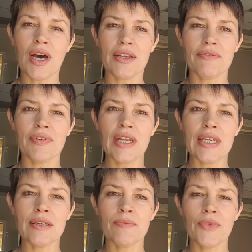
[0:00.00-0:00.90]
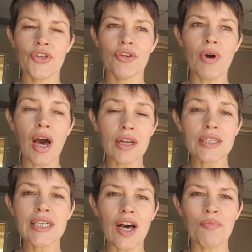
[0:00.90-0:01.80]
mindfully, you
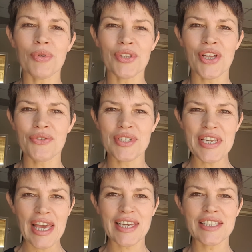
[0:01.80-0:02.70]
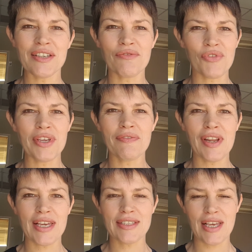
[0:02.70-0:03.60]
uncouple those negative
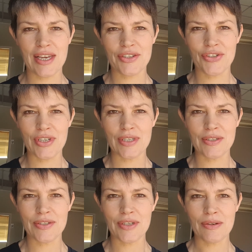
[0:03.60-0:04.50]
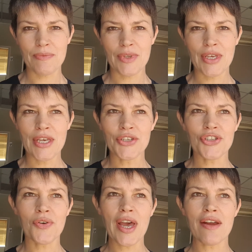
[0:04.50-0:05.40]
reflex actions.
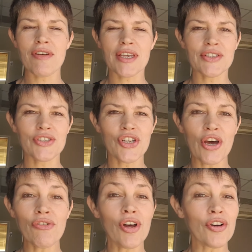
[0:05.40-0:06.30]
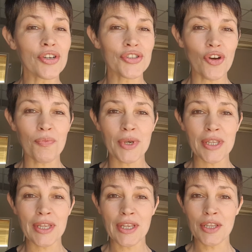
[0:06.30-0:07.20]
So Eric is no longer
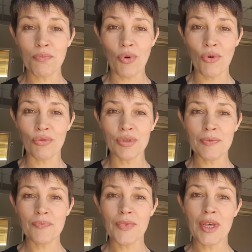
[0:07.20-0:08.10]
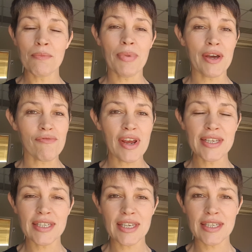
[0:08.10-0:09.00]
topping the ball by
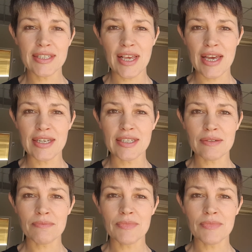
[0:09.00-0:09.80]
raising his head.